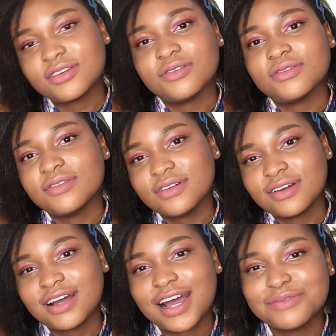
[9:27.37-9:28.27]
so
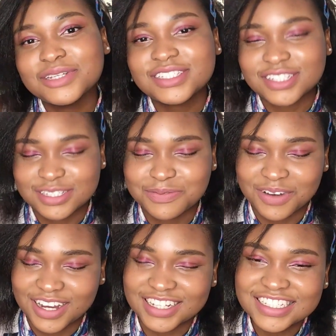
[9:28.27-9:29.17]
I missed a
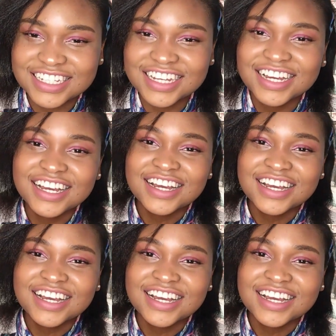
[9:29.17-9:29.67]
spot.